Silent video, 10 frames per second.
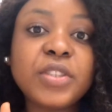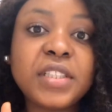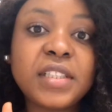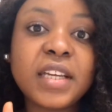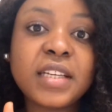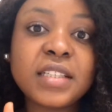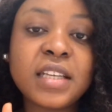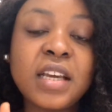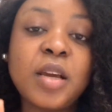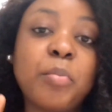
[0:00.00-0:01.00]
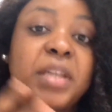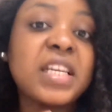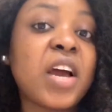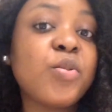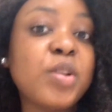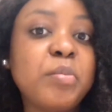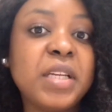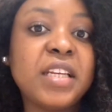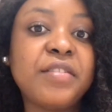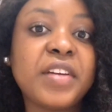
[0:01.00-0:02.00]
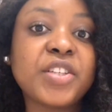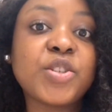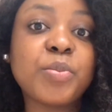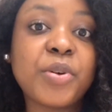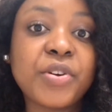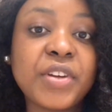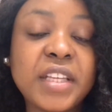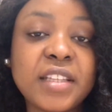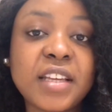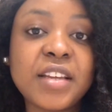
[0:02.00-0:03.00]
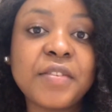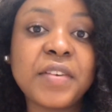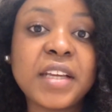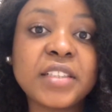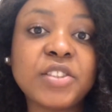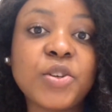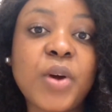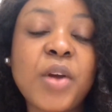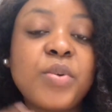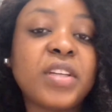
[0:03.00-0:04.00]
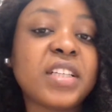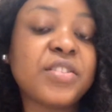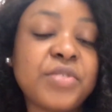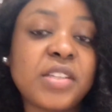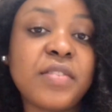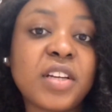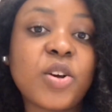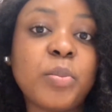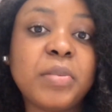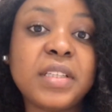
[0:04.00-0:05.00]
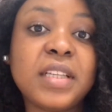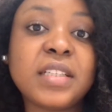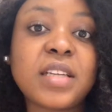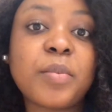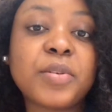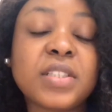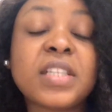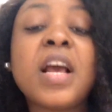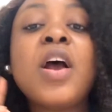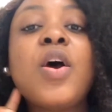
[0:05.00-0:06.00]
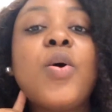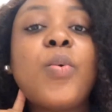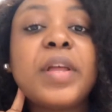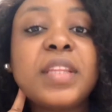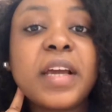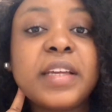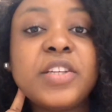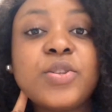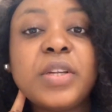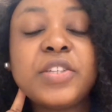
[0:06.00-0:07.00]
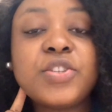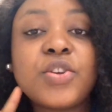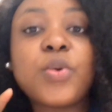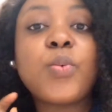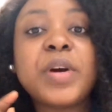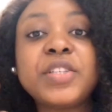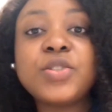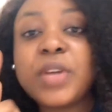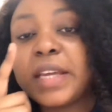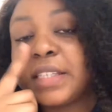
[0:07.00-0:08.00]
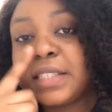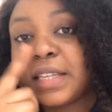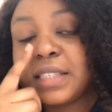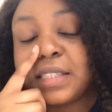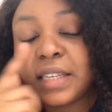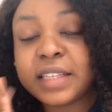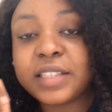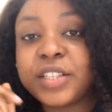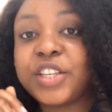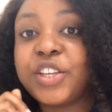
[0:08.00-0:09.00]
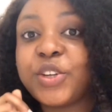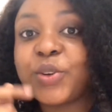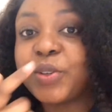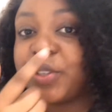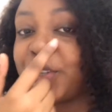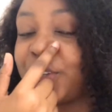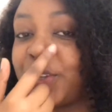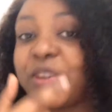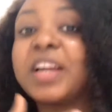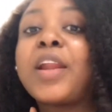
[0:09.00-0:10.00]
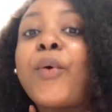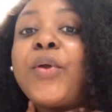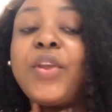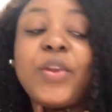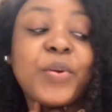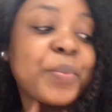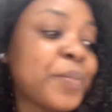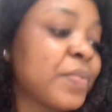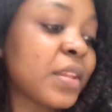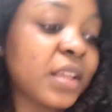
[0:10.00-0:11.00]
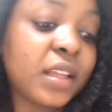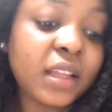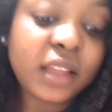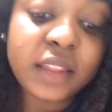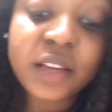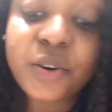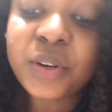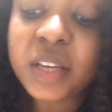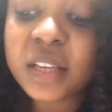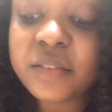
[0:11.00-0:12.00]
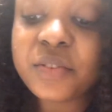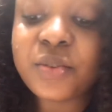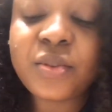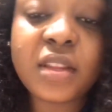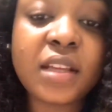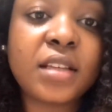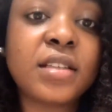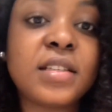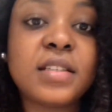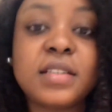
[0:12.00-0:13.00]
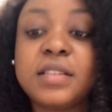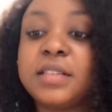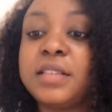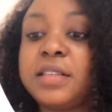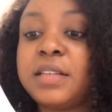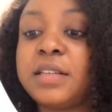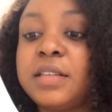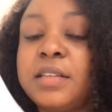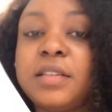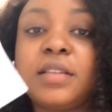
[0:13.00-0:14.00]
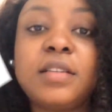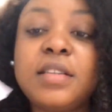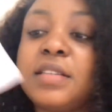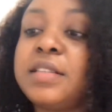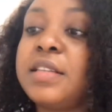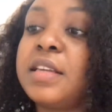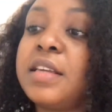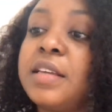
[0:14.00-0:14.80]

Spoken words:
days, but I will be leaving tomorrow in the evening, so I will not even complete the entire process. One thing I need to let you know, once you get tested here, and here, they're gonna give you this this thingy,